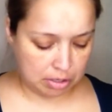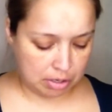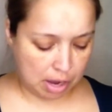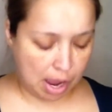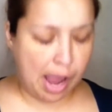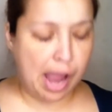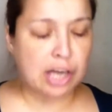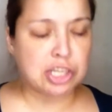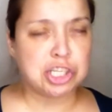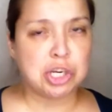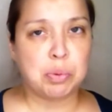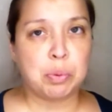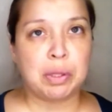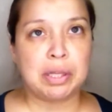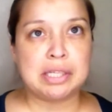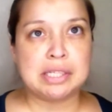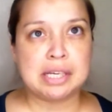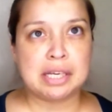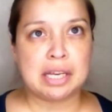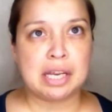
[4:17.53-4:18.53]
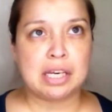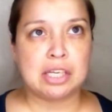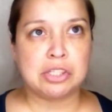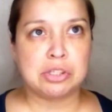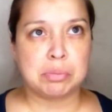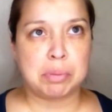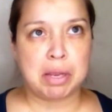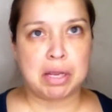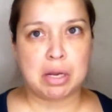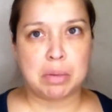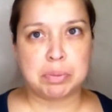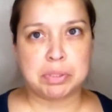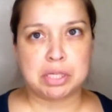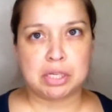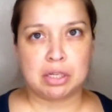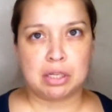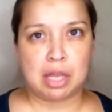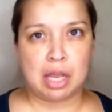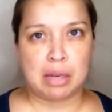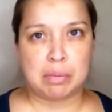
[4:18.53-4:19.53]
I actually really didn't get into makeup
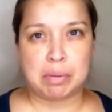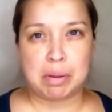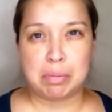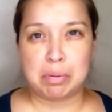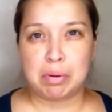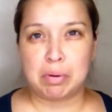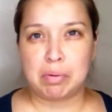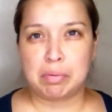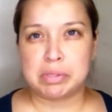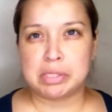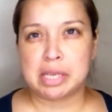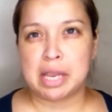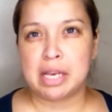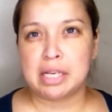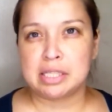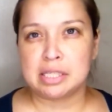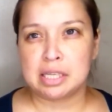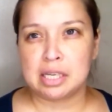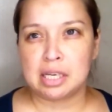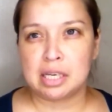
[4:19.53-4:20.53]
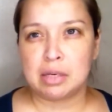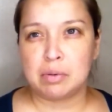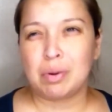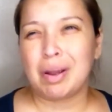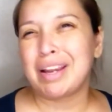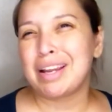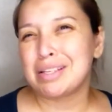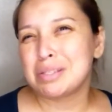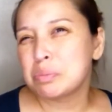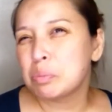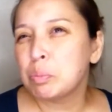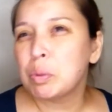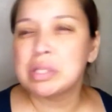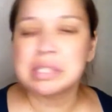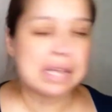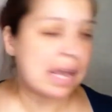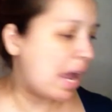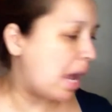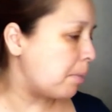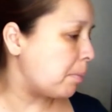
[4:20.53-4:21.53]
till like maybe I was 18. I guess once
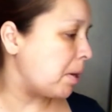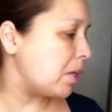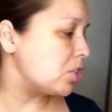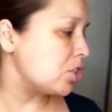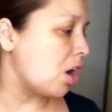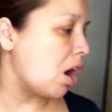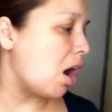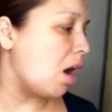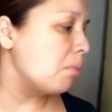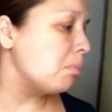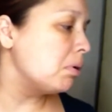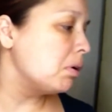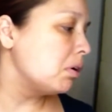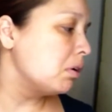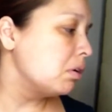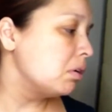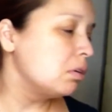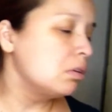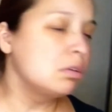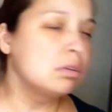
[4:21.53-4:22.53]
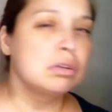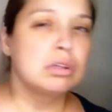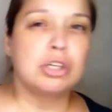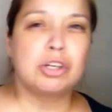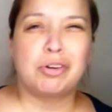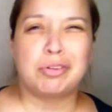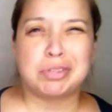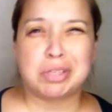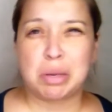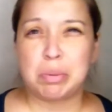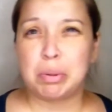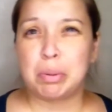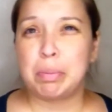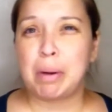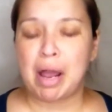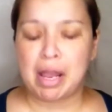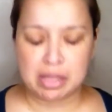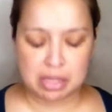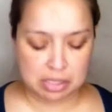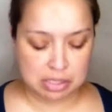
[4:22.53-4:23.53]
I had my job, you know, I was able to
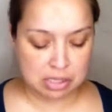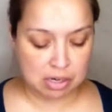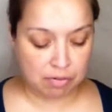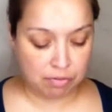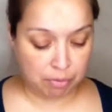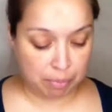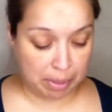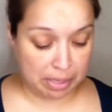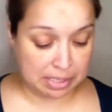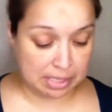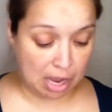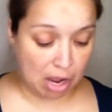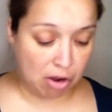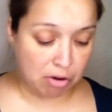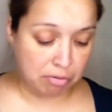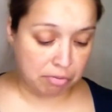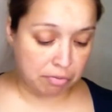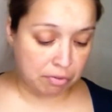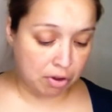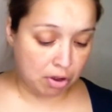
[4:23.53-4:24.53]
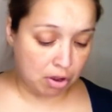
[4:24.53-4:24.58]
buy the stuff for myself.